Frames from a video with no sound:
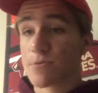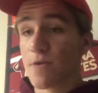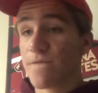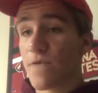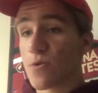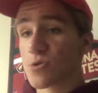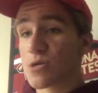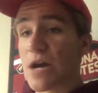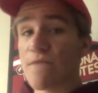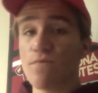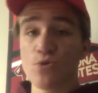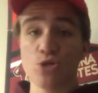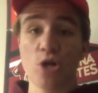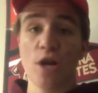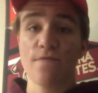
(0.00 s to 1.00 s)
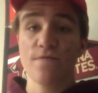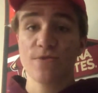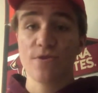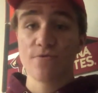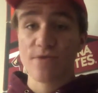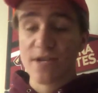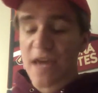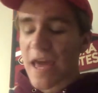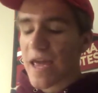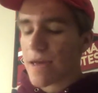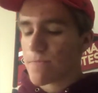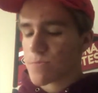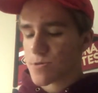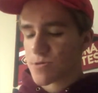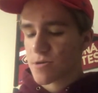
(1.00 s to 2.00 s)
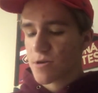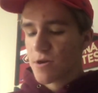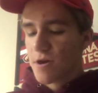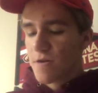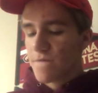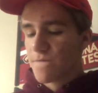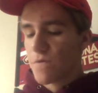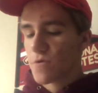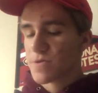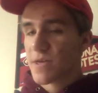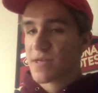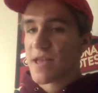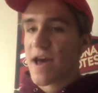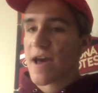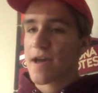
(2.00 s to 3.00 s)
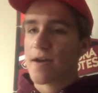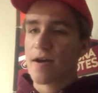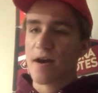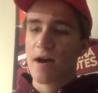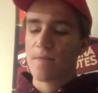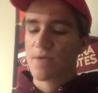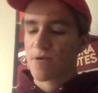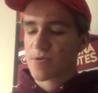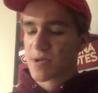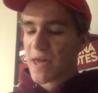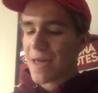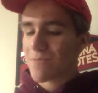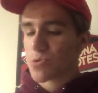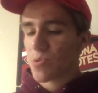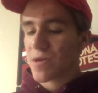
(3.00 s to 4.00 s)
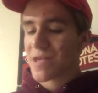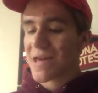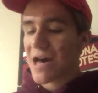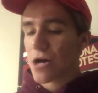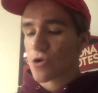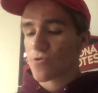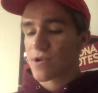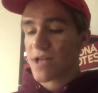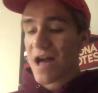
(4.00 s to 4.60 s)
So first off, we'll start off with your games for the day. There is a game between Calgary and